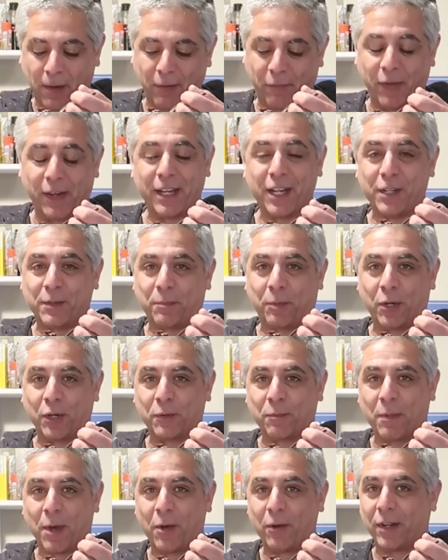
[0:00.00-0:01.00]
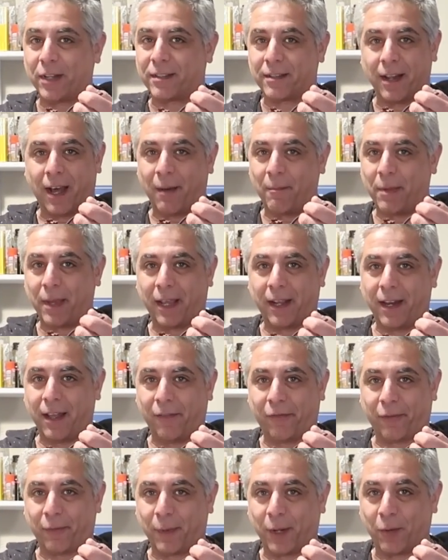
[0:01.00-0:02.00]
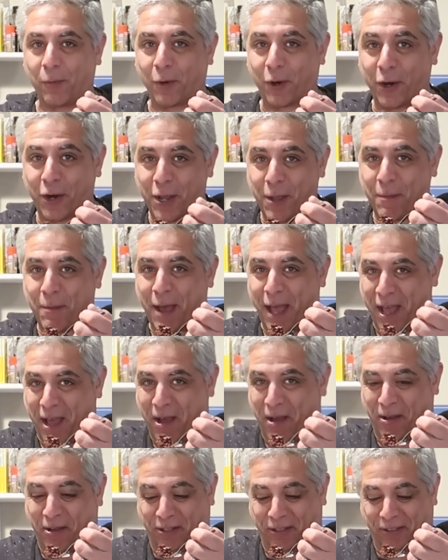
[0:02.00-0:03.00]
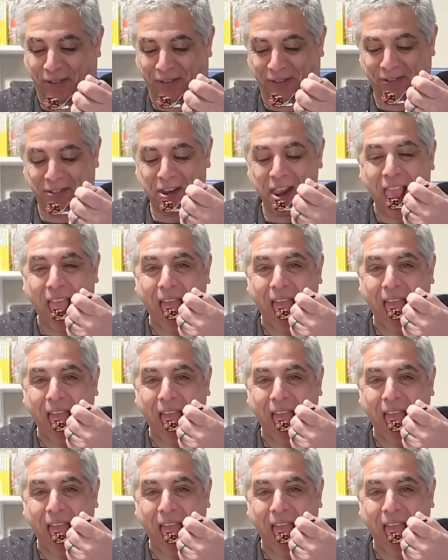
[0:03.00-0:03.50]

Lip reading: If it needs push mode, it's not big enough for me to worry about.